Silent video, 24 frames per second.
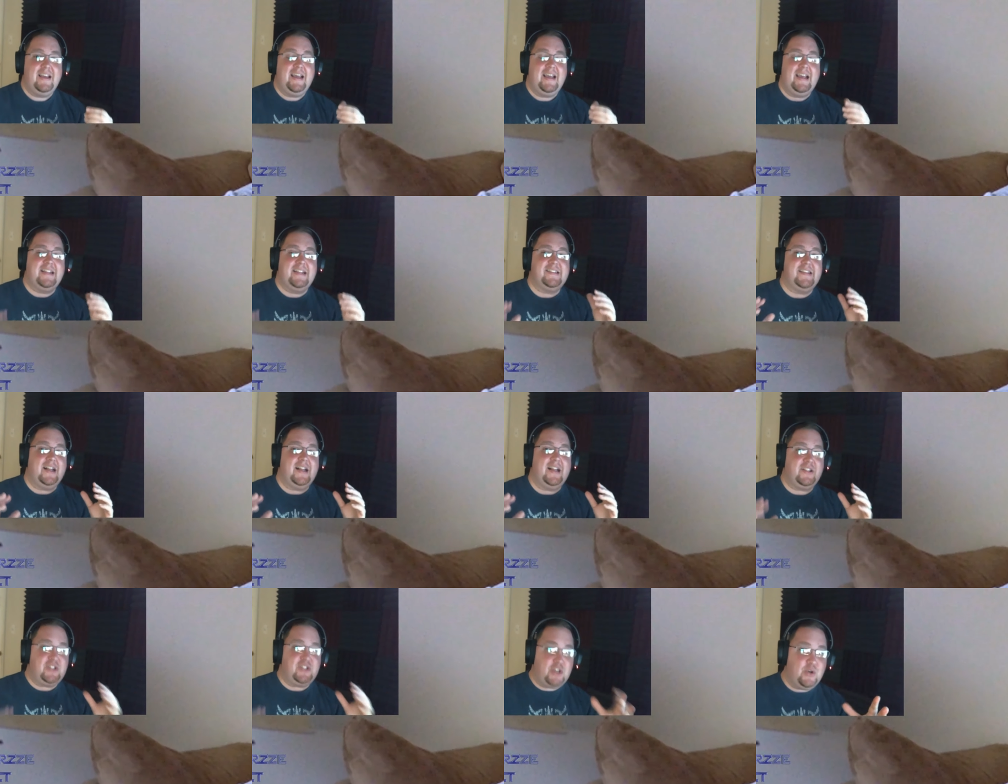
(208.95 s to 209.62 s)
It's
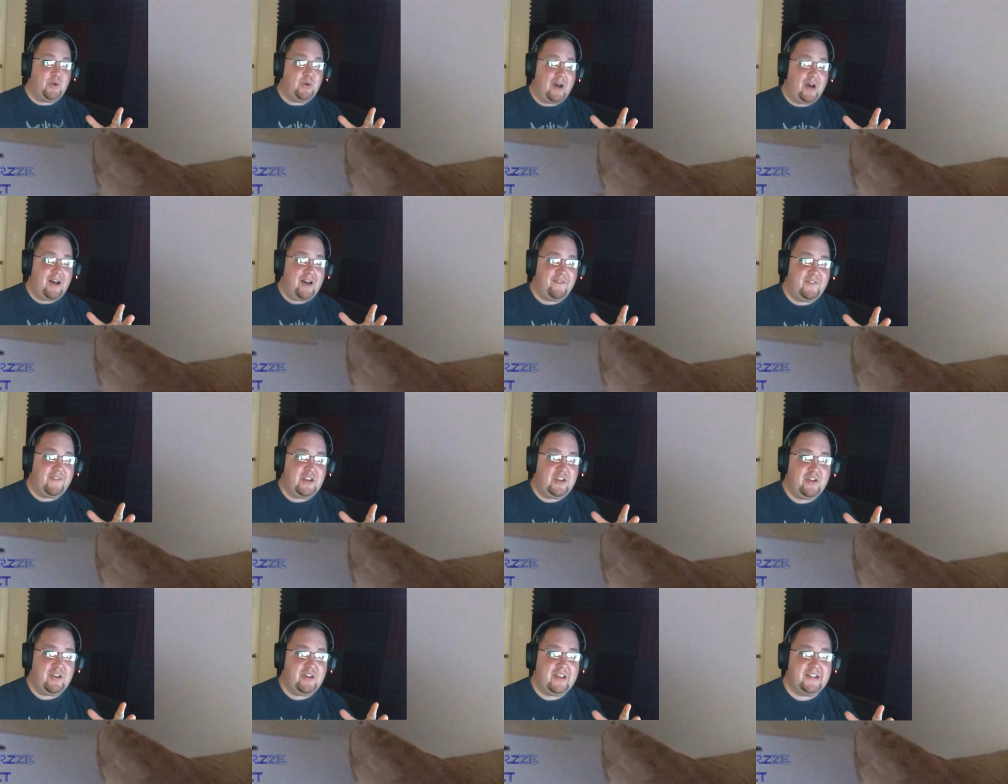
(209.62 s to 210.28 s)
not too
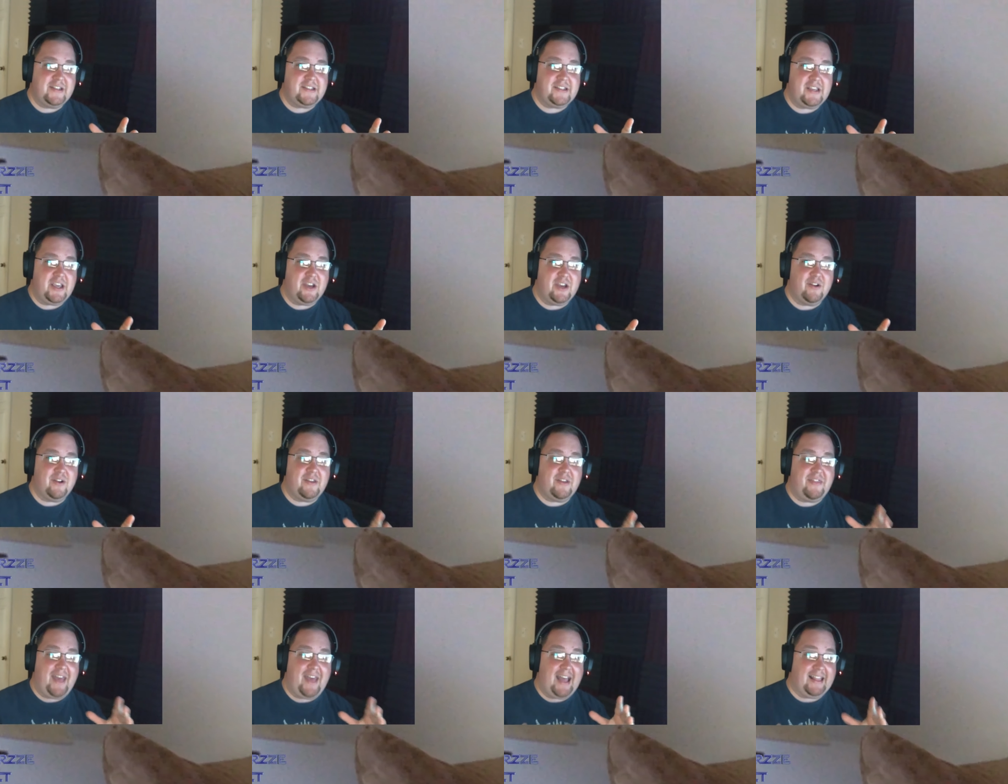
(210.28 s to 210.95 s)
often you get to hear
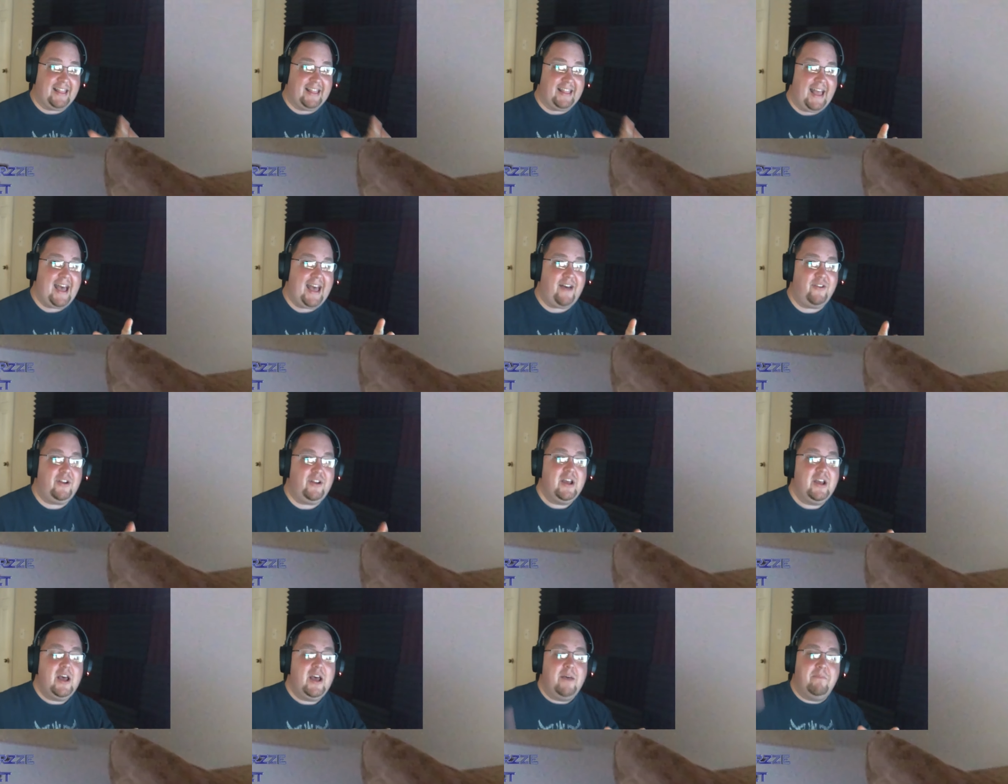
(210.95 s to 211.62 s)
it that
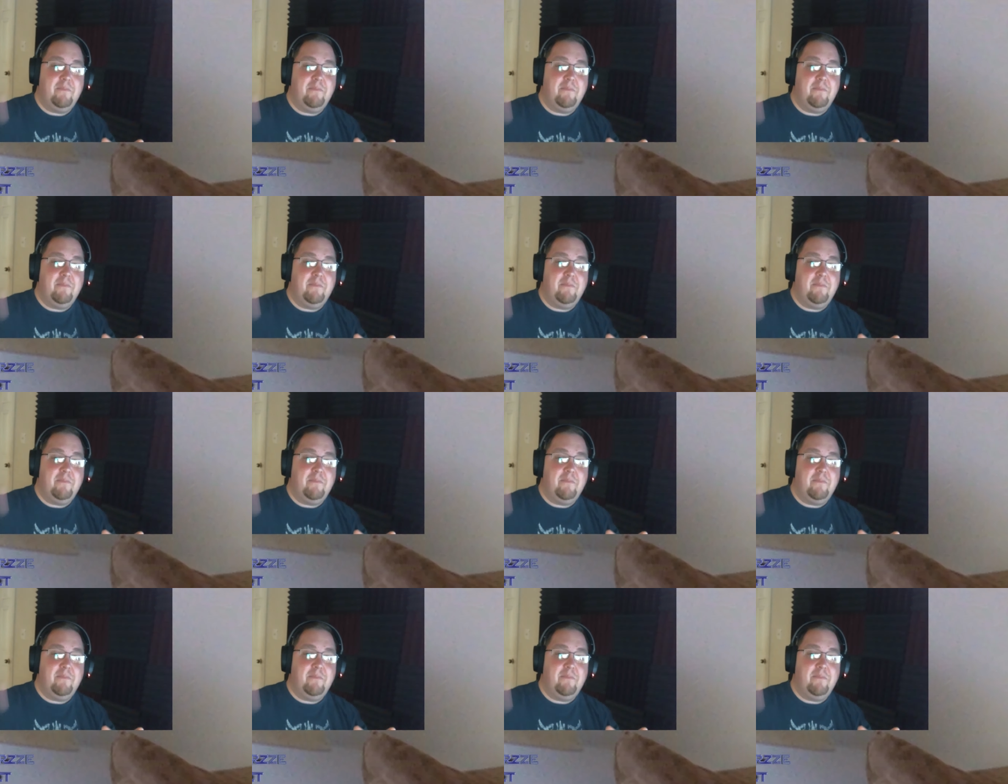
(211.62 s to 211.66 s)
loud,